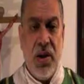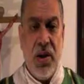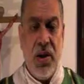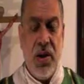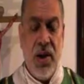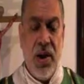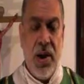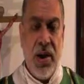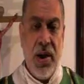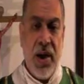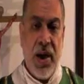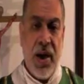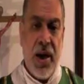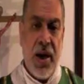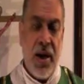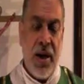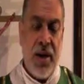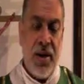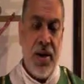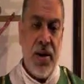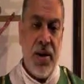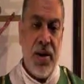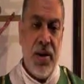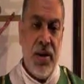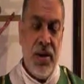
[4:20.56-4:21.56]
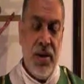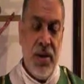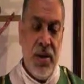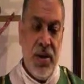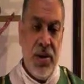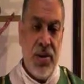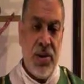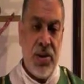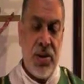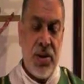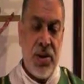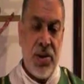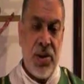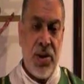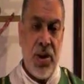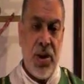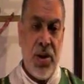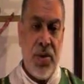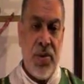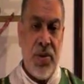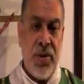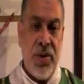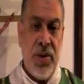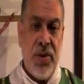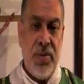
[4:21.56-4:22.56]
They are in this
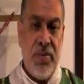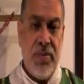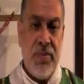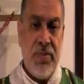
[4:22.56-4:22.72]
category.